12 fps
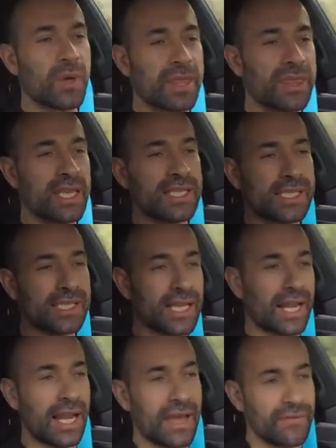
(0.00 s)
with this
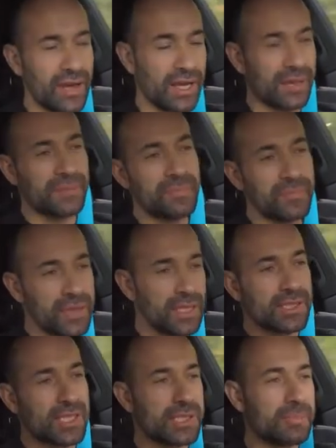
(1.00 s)
clever
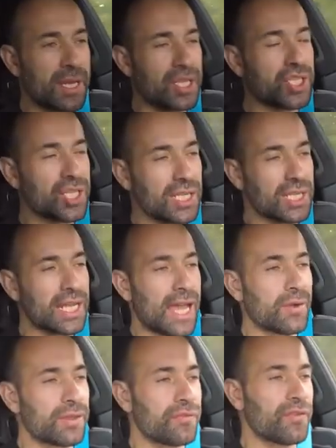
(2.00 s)
suspension
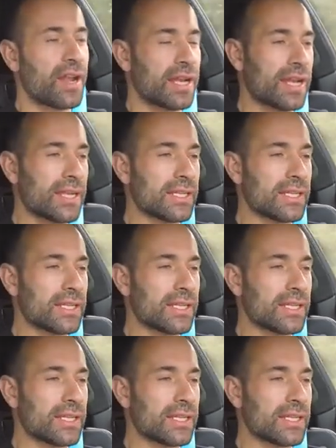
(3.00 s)
now at the front